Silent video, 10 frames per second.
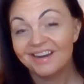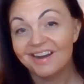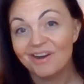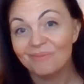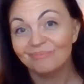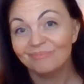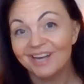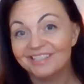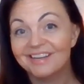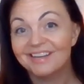um,
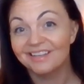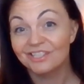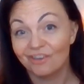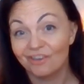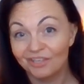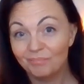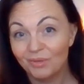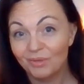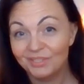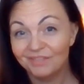I just kind of started
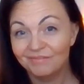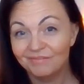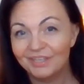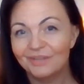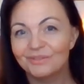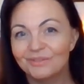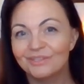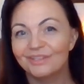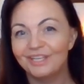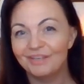posting
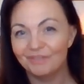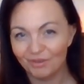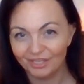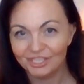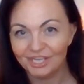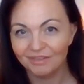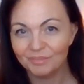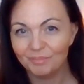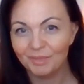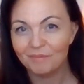videos, even though our
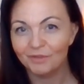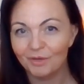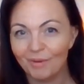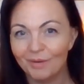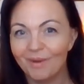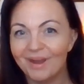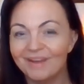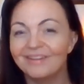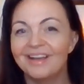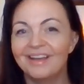channel's been up for quite a
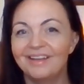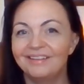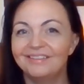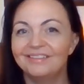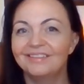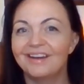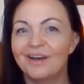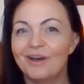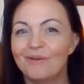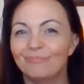while and
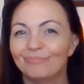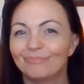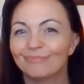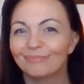um,